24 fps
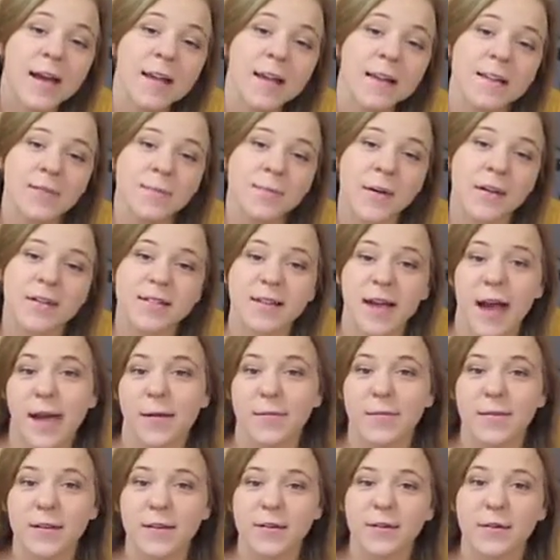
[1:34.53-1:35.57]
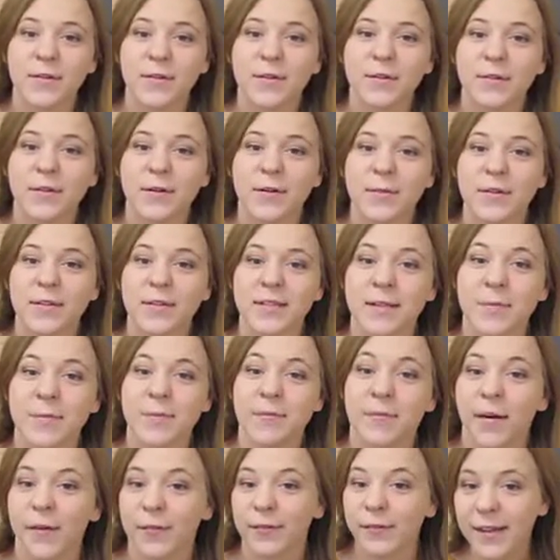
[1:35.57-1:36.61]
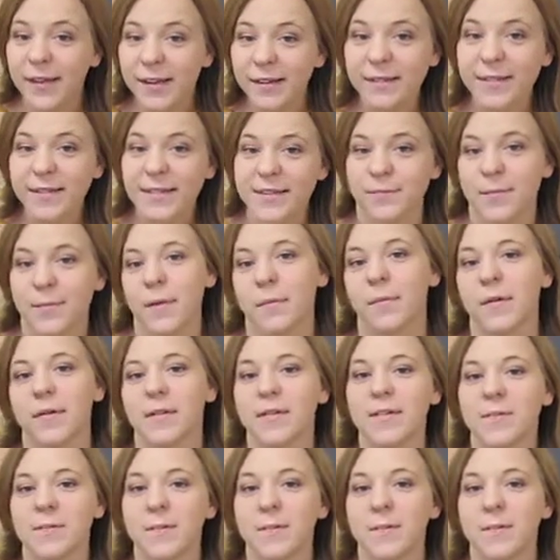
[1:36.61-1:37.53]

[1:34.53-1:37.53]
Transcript: to spend time in the nursery with some of our littlest members,